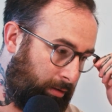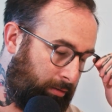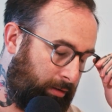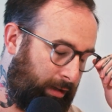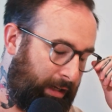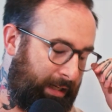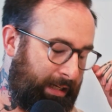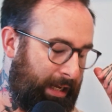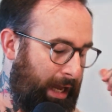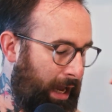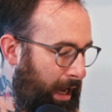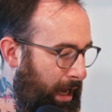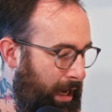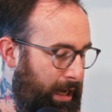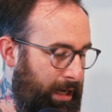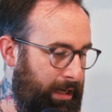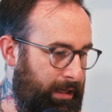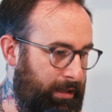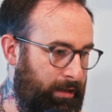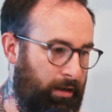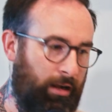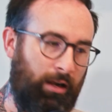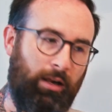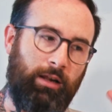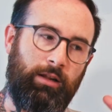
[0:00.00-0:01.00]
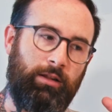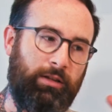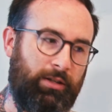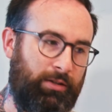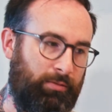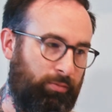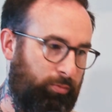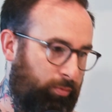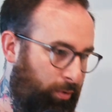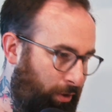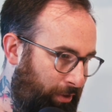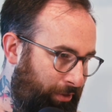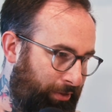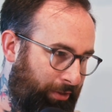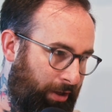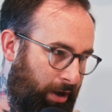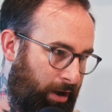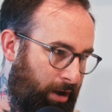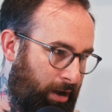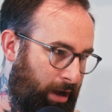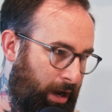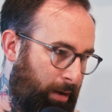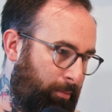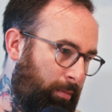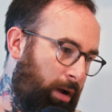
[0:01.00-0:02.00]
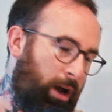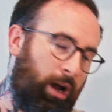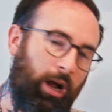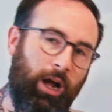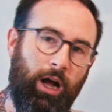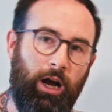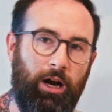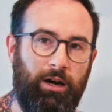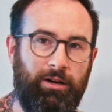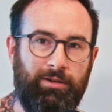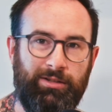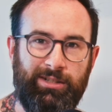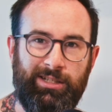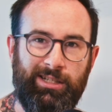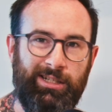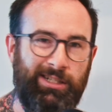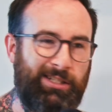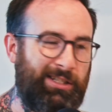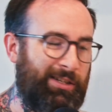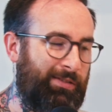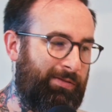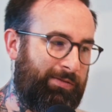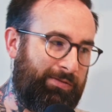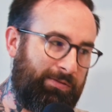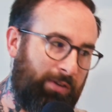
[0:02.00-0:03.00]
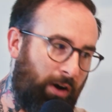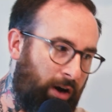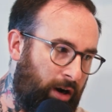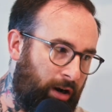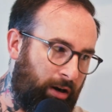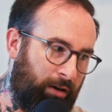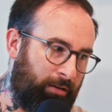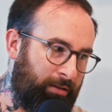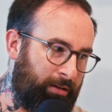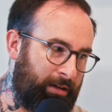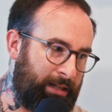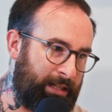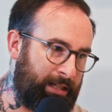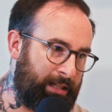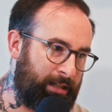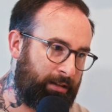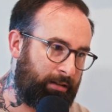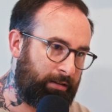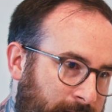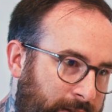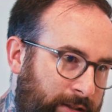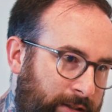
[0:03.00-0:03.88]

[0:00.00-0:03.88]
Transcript: like, hey, this one time I was in safari,